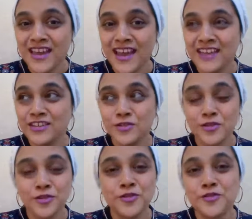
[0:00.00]
and you
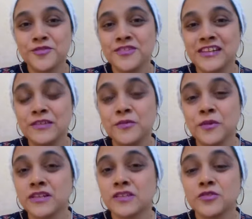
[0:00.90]
don't know really
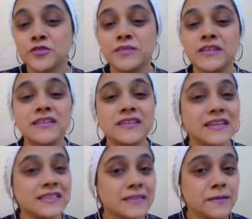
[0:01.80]
what could be the
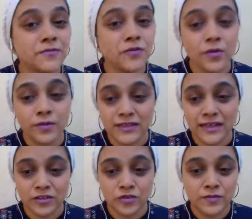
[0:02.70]
next step forward.
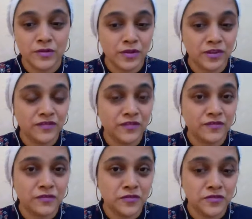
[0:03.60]
That could be one of
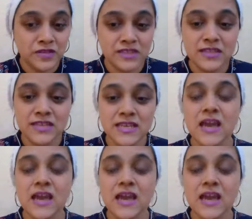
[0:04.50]
the reasons.